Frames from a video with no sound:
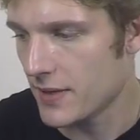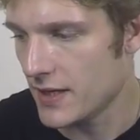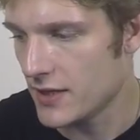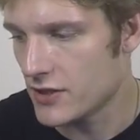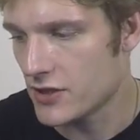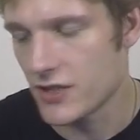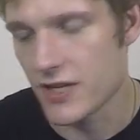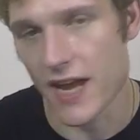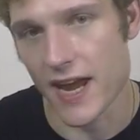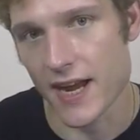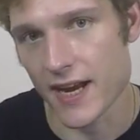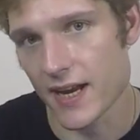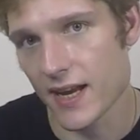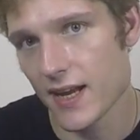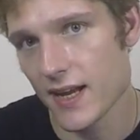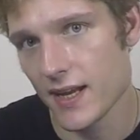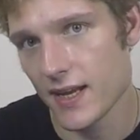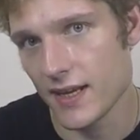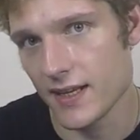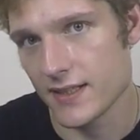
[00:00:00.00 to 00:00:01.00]
each deck
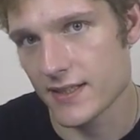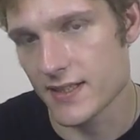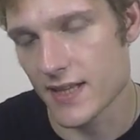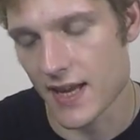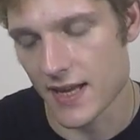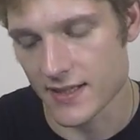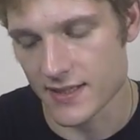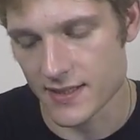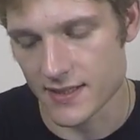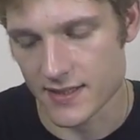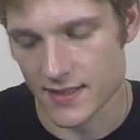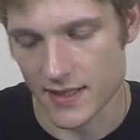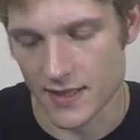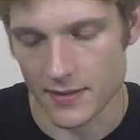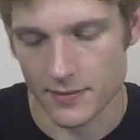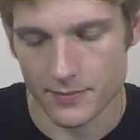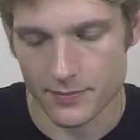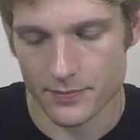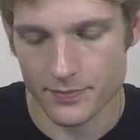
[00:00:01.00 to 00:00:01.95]
in Sand to Sea.